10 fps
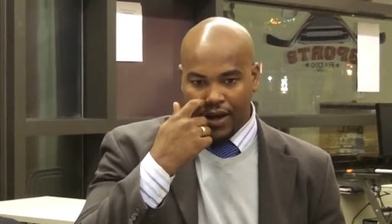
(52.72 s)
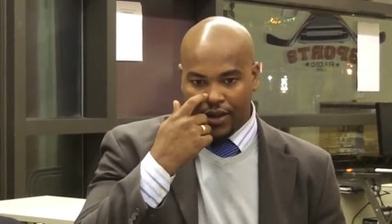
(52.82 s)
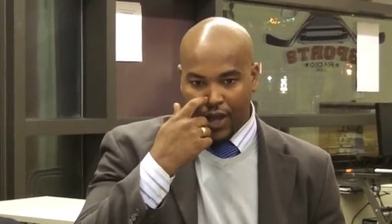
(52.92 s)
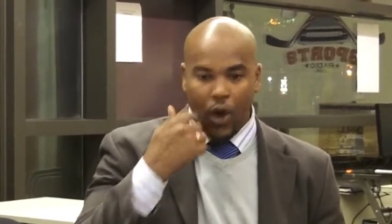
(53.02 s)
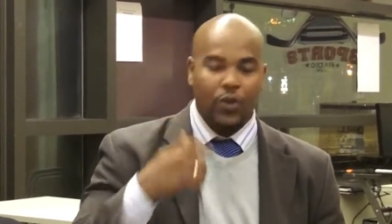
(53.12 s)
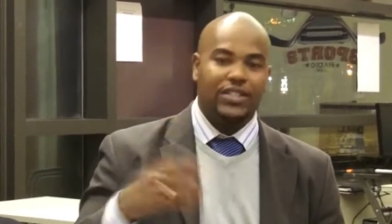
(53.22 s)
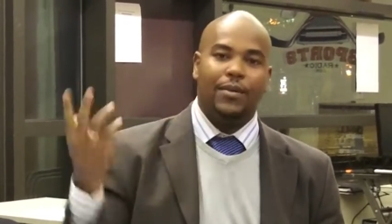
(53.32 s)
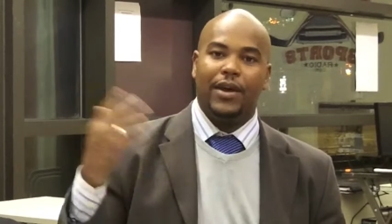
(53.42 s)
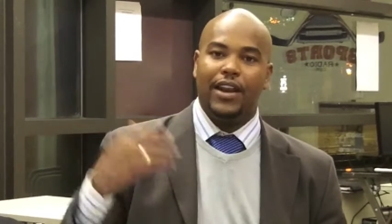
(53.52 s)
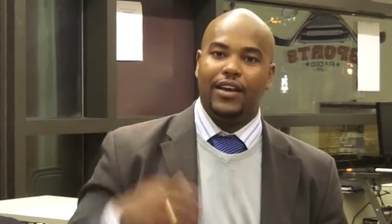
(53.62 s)
yo, what's up,
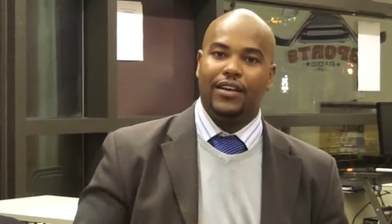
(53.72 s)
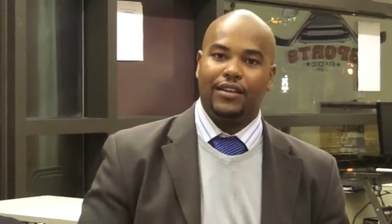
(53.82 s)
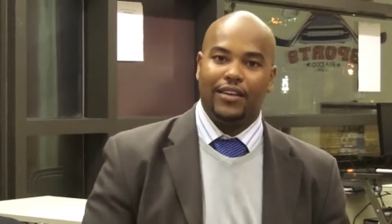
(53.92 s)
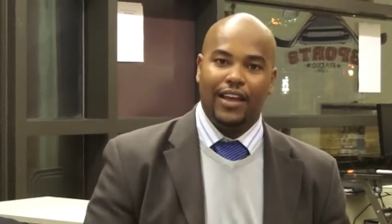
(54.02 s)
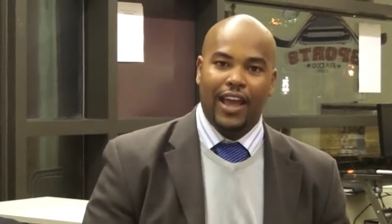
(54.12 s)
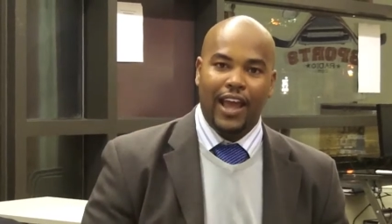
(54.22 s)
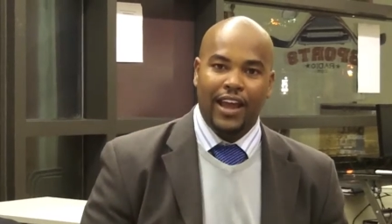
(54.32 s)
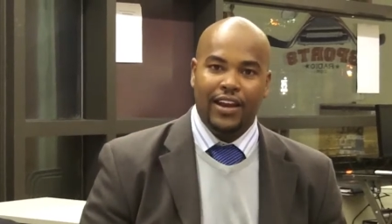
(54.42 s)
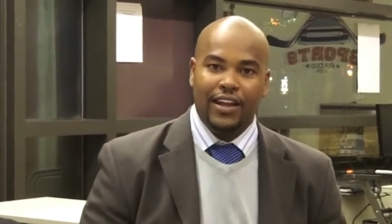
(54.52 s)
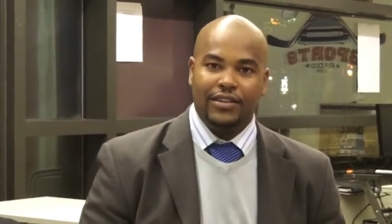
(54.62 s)
my nigga?
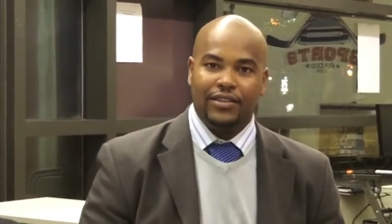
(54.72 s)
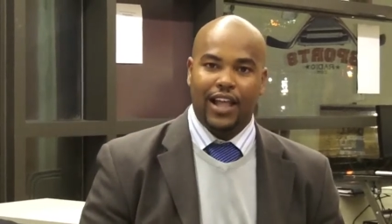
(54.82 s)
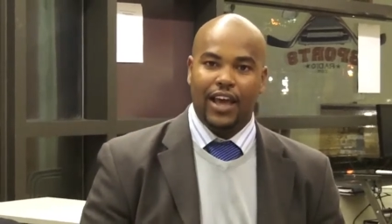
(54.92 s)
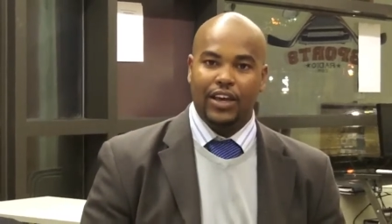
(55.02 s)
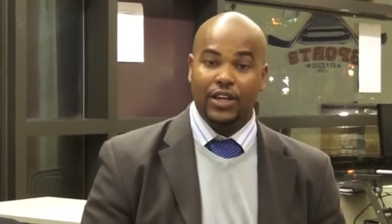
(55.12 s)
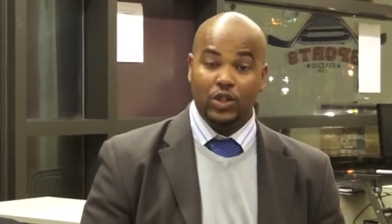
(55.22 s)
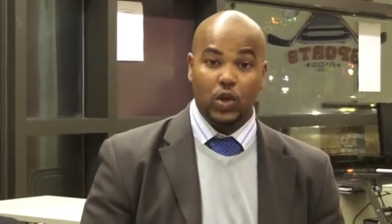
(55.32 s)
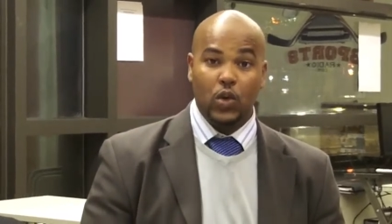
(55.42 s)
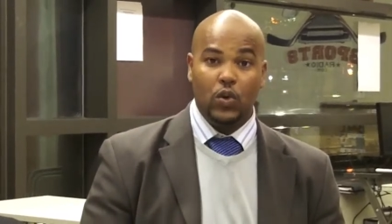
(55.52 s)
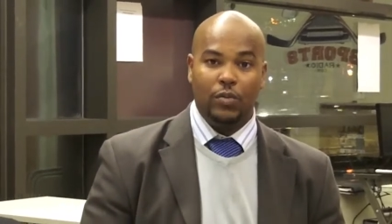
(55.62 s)
And it's like, it's
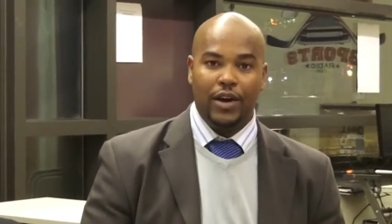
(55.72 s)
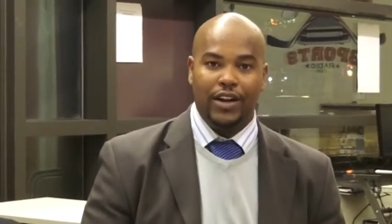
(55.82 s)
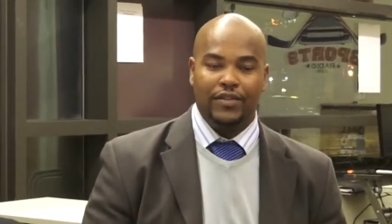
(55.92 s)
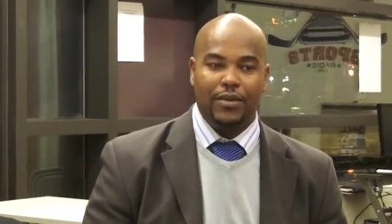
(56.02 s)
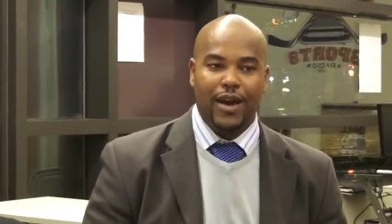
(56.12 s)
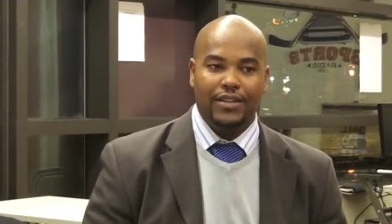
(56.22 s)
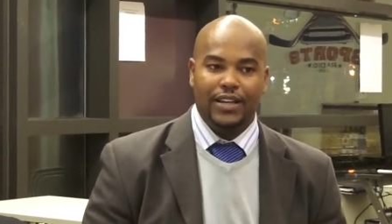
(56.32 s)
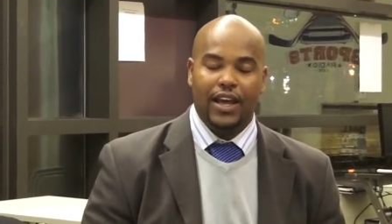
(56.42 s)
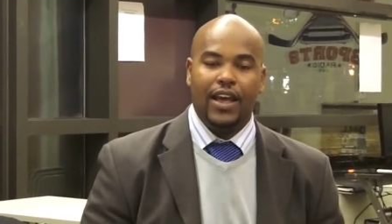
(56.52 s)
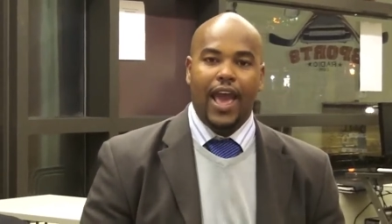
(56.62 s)
cool. But if somebody
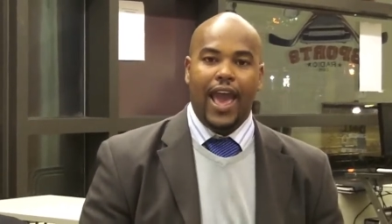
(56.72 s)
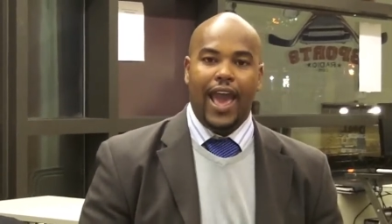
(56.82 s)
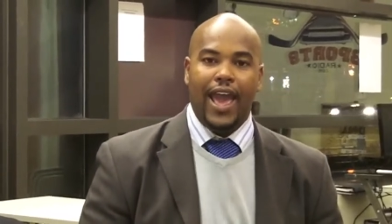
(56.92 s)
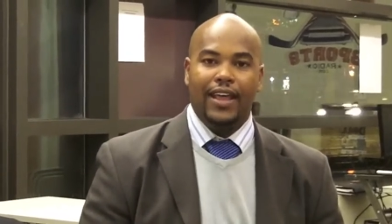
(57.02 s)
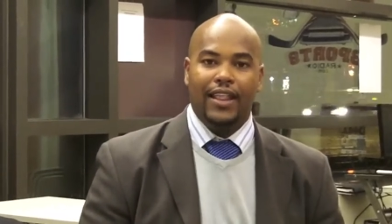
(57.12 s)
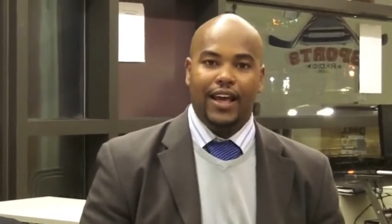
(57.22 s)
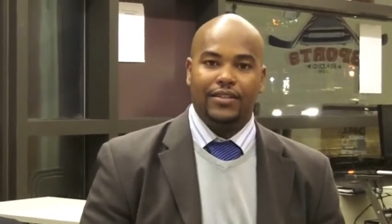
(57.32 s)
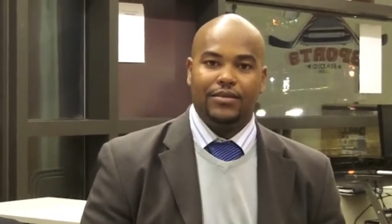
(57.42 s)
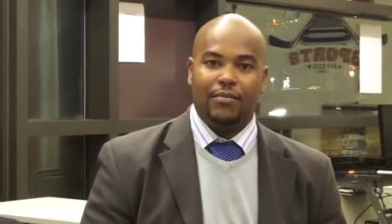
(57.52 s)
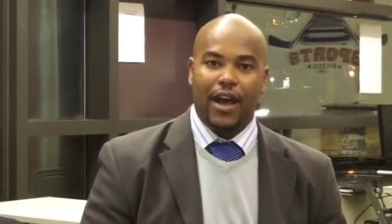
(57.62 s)
say, hey,
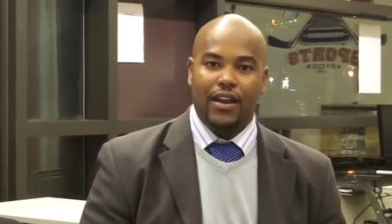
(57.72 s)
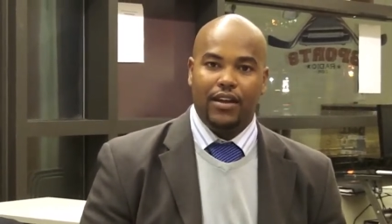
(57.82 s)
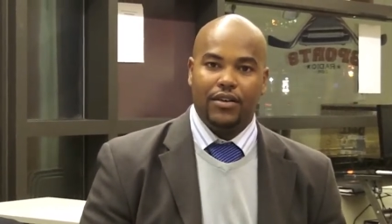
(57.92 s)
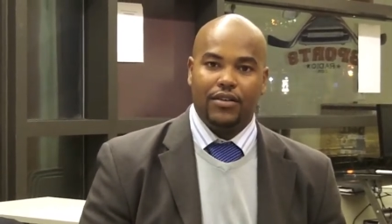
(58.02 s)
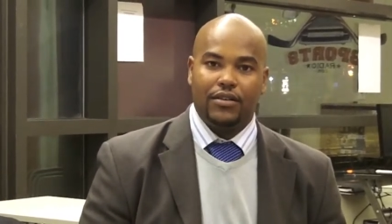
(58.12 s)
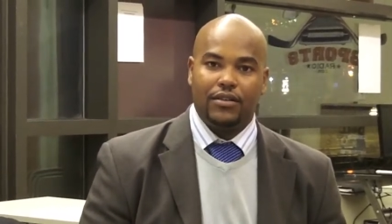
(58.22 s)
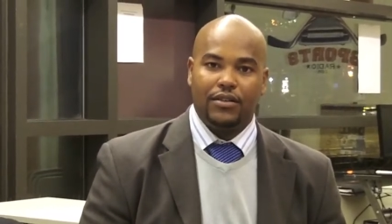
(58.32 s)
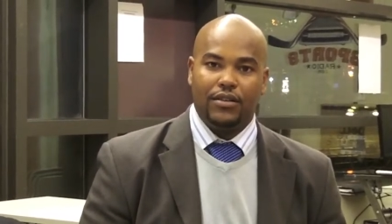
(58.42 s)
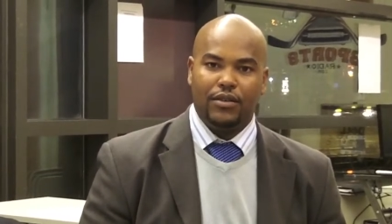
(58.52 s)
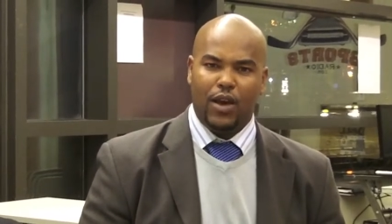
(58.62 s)
that's my nigger,
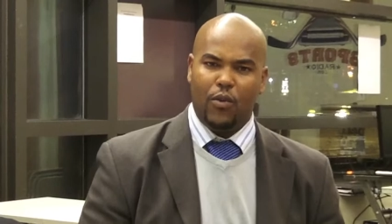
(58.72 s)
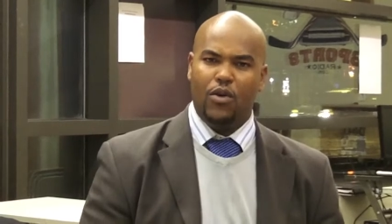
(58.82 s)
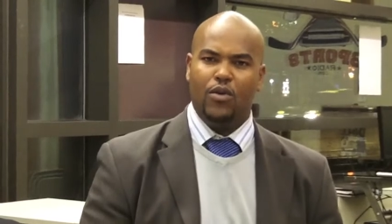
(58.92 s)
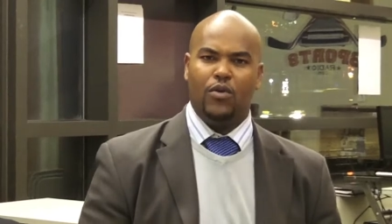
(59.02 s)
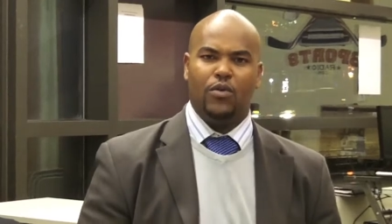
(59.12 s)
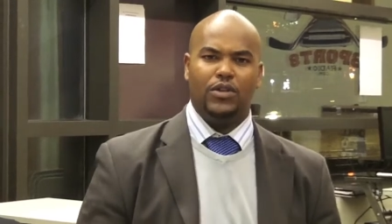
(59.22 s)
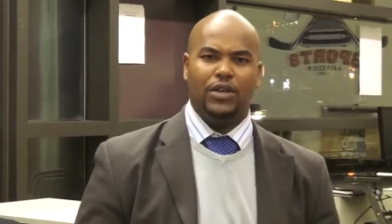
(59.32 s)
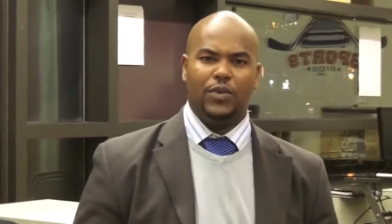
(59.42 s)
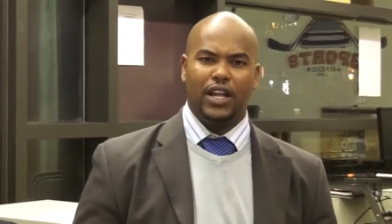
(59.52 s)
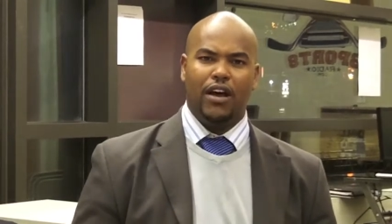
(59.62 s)
you're like, whoa, what's up
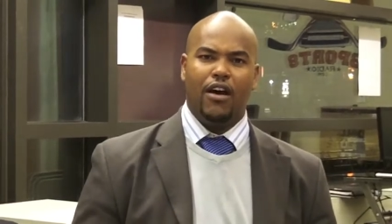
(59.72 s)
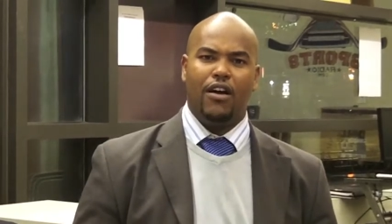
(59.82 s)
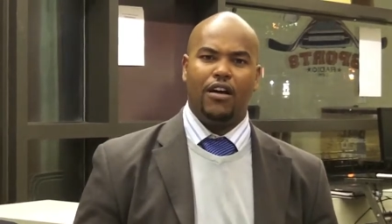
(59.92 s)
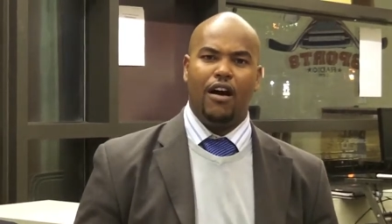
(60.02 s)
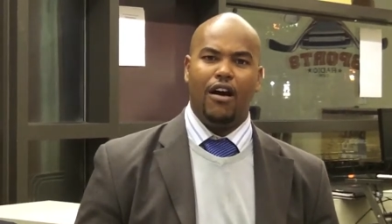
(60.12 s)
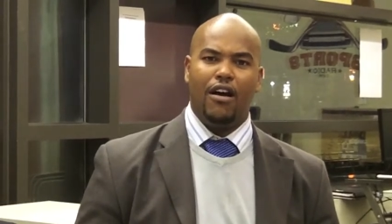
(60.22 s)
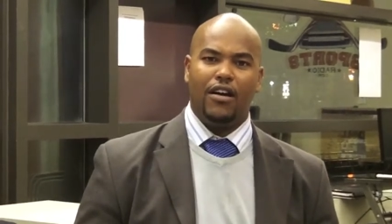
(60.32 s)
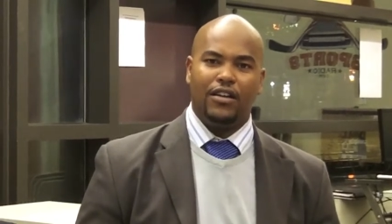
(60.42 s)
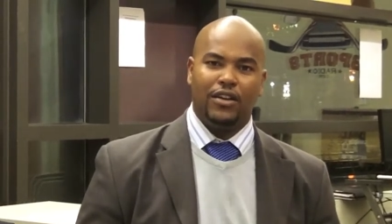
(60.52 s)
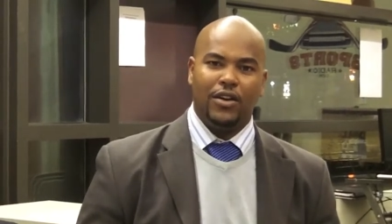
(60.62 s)
with that hard R?
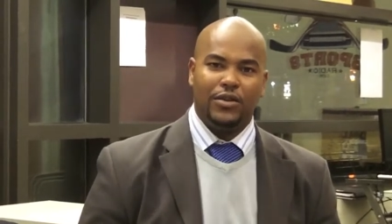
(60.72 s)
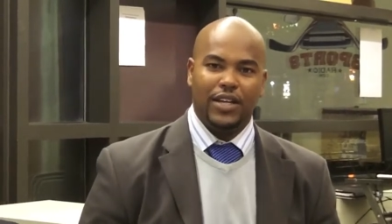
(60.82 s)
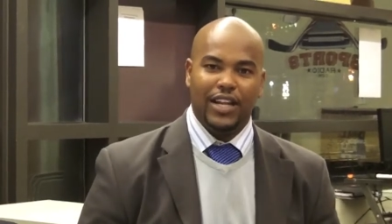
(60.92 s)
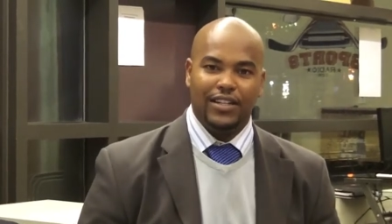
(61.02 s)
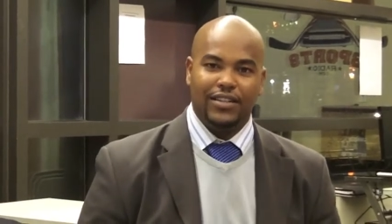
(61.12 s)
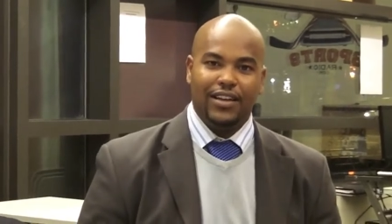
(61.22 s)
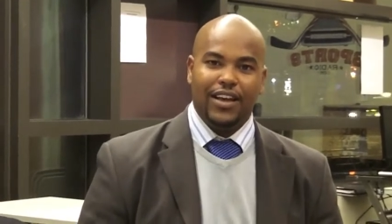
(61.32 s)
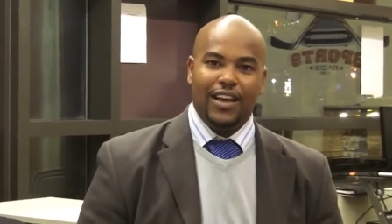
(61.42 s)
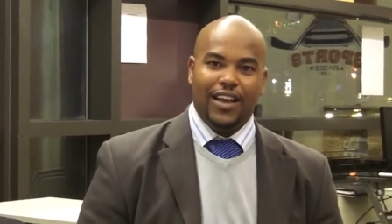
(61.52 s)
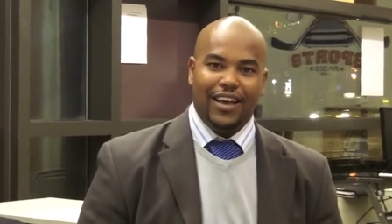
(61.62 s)
You know what I'm
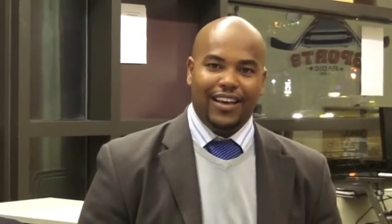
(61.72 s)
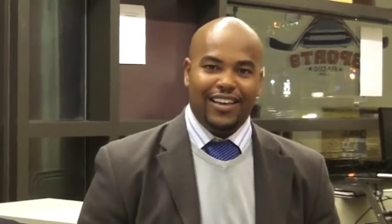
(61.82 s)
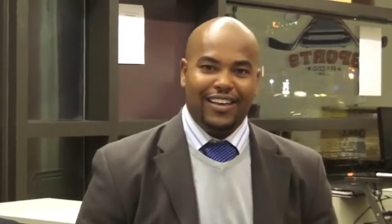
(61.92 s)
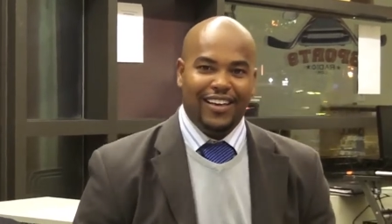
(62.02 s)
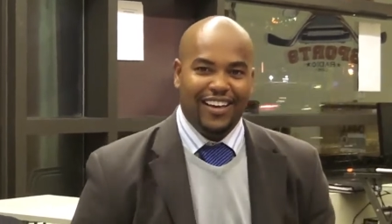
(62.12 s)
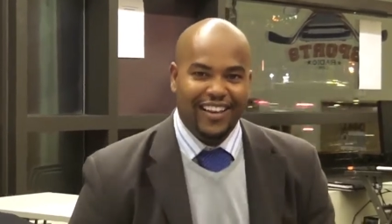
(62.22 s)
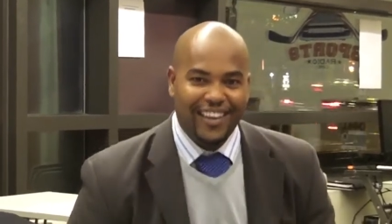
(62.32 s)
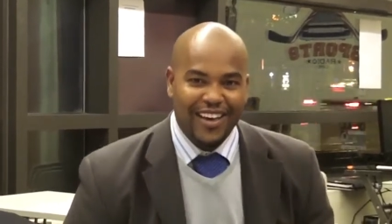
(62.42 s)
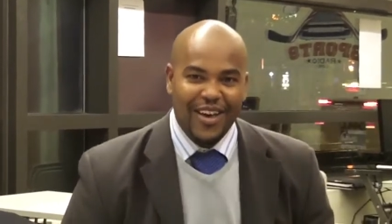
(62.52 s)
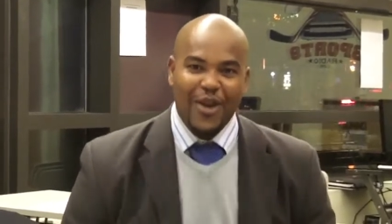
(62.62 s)

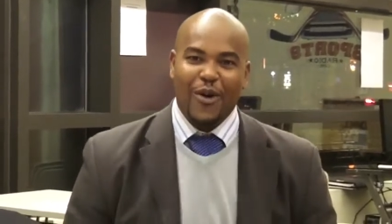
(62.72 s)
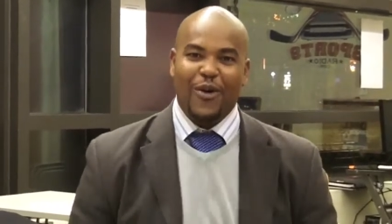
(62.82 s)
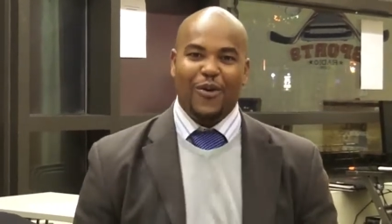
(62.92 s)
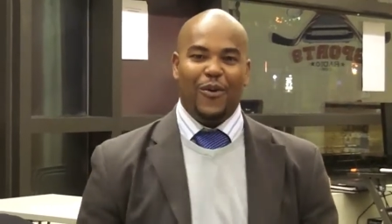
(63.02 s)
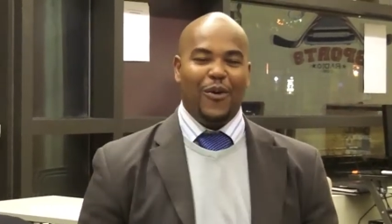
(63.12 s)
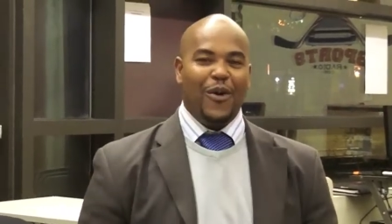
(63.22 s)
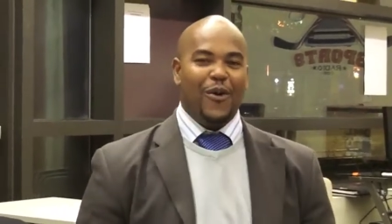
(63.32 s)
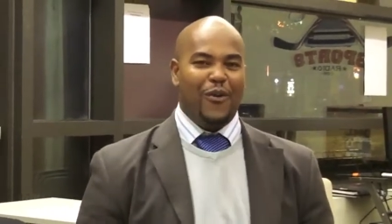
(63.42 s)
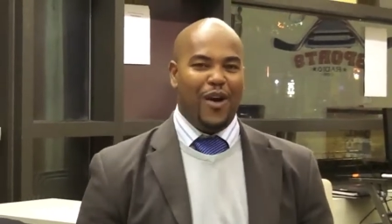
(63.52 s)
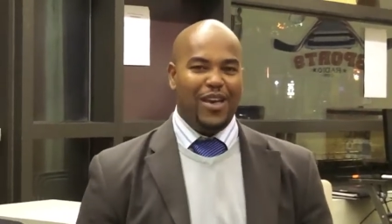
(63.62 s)
saying?
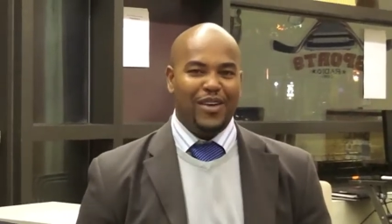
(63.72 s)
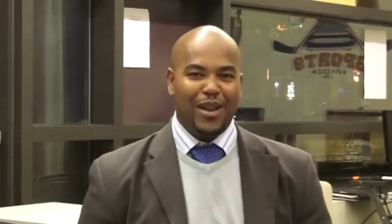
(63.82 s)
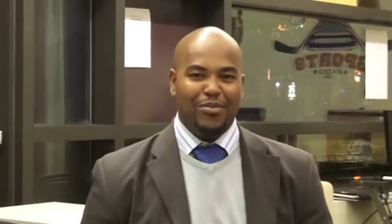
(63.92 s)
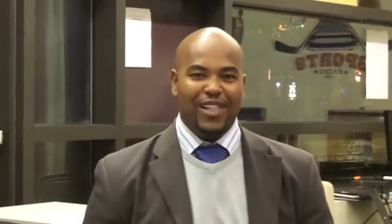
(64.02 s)
Why you gotta